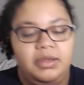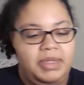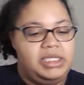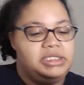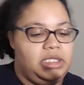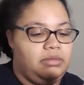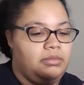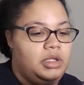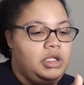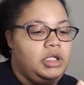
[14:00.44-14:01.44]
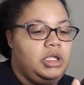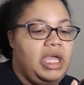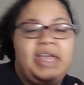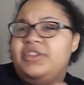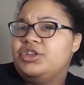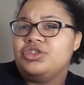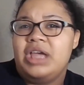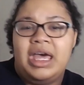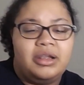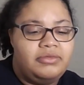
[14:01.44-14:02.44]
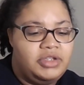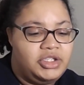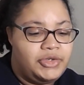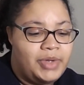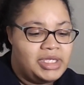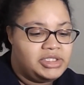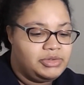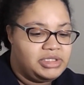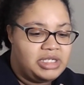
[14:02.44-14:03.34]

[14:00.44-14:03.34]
amazing. And they're out of the US, so it's